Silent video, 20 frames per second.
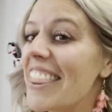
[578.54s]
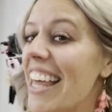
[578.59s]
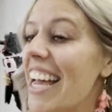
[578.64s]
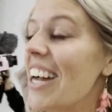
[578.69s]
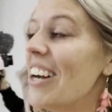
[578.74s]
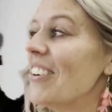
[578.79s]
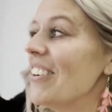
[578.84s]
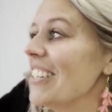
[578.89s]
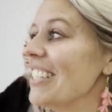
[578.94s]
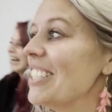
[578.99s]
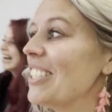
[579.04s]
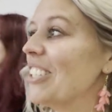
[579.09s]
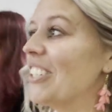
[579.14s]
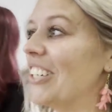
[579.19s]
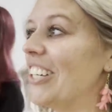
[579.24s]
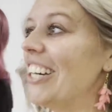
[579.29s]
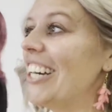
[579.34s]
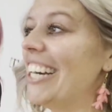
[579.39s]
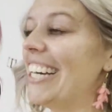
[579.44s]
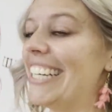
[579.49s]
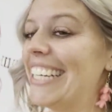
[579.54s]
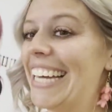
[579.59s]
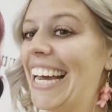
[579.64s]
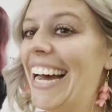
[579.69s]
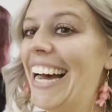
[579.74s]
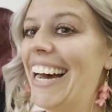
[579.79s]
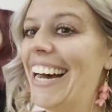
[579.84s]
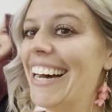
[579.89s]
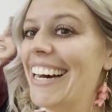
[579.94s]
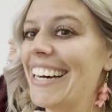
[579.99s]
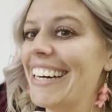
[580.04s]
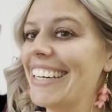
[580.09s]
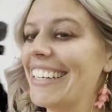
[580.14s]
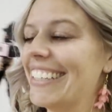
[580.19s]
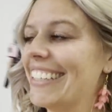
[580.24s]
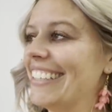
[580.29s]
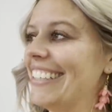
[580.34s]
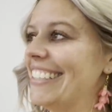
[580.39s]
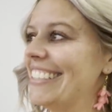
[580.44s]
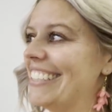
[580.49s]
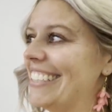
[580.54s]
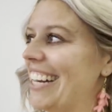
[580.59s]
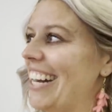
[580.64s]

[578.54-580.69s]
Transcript: that was good. Yeah, good